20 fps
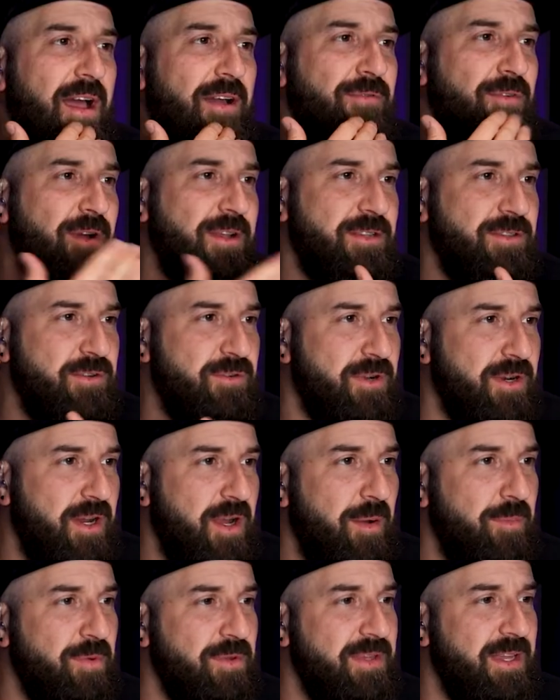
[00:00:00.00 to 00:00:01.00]
I forgot to do it
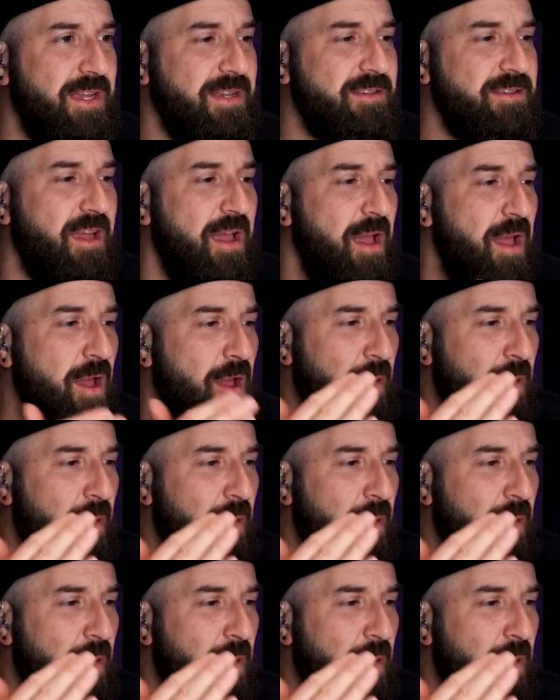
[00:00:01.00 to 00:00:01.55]
a couple days.